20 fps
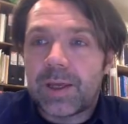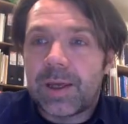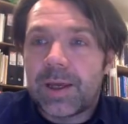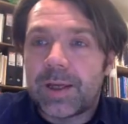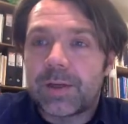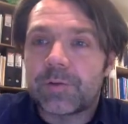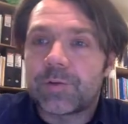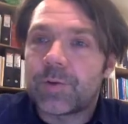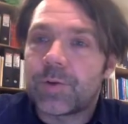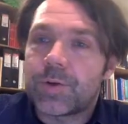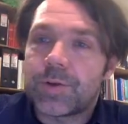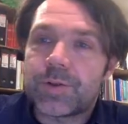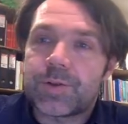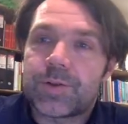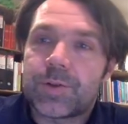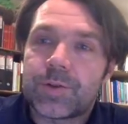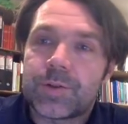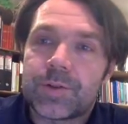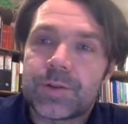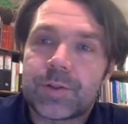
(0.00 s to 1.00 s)
And of course
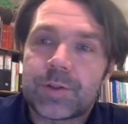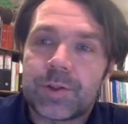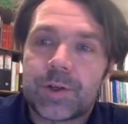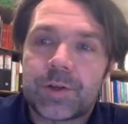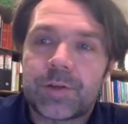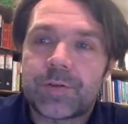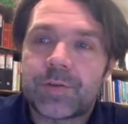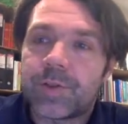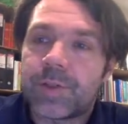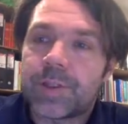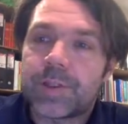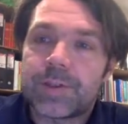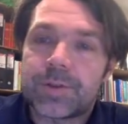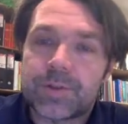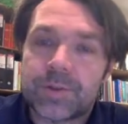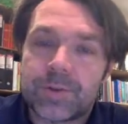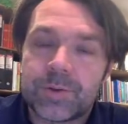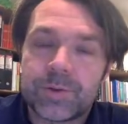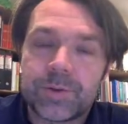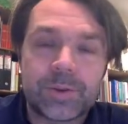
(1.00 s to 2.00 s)
there's a lot of things
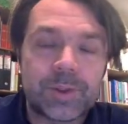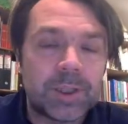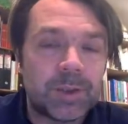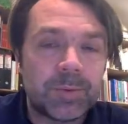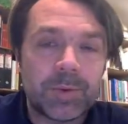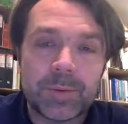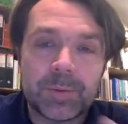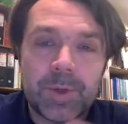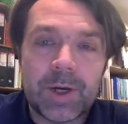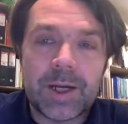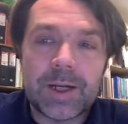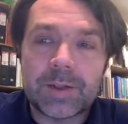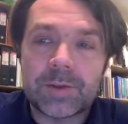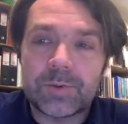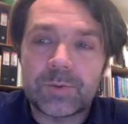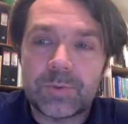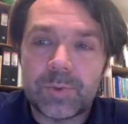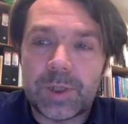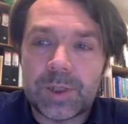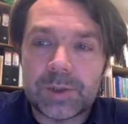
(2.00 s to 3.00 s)
to keep in
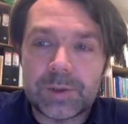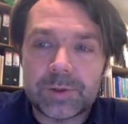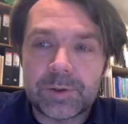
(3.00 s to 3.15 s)
mind while